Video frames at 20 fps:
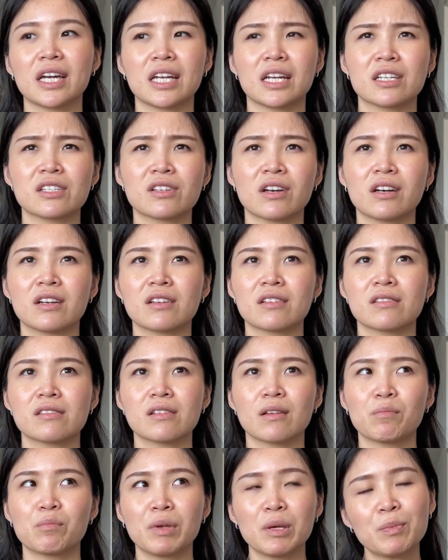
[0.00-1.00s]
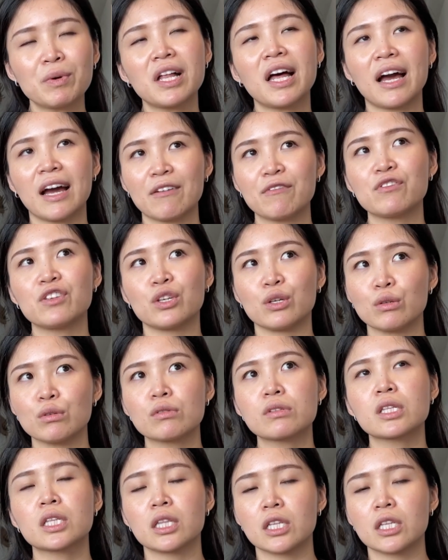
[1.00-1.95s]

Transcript: and I saw people have used